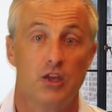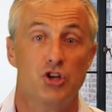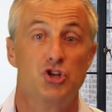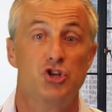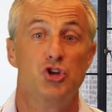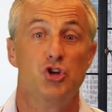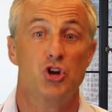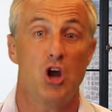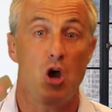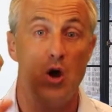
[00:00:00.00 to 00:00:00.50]

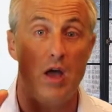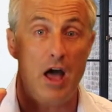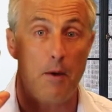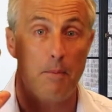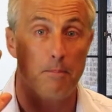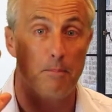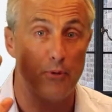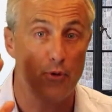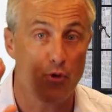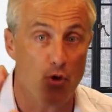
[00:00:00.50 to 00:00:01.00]
Do you know
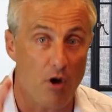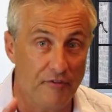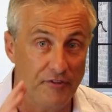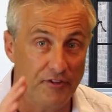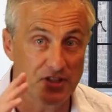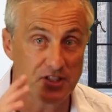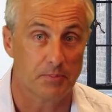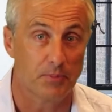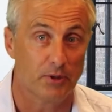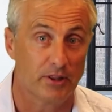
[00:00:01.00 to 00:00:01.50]
how
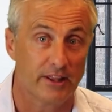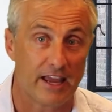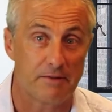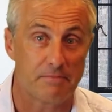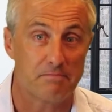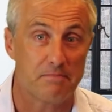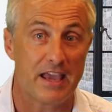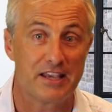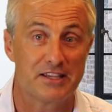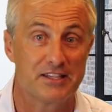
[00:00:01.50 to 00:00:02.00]
profitable that
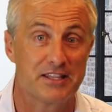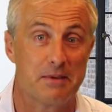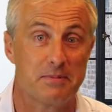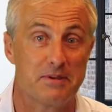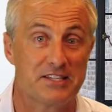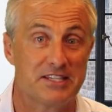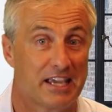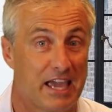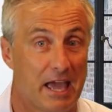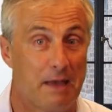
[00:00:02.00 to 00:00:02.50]
makes them
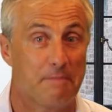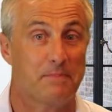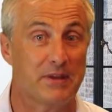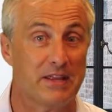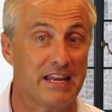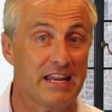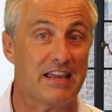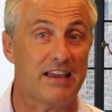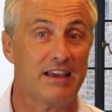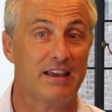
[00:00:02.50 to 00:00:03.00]
as a
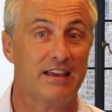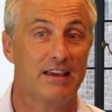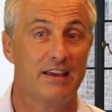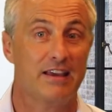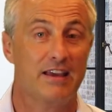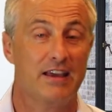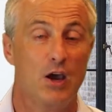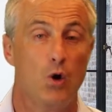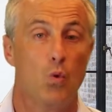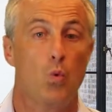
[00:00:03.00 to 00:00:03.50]
company
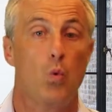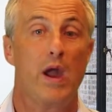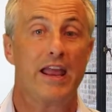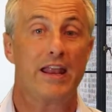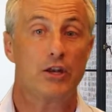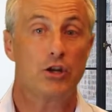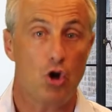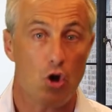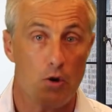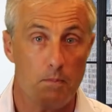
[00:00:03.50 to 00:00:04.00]

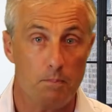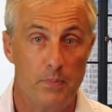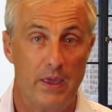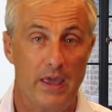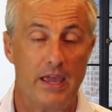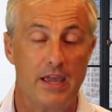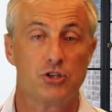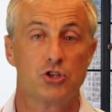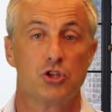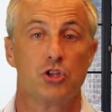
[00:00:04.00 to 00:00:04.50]
when
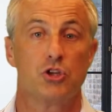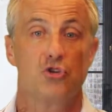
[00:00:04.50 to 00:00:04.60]
compared to the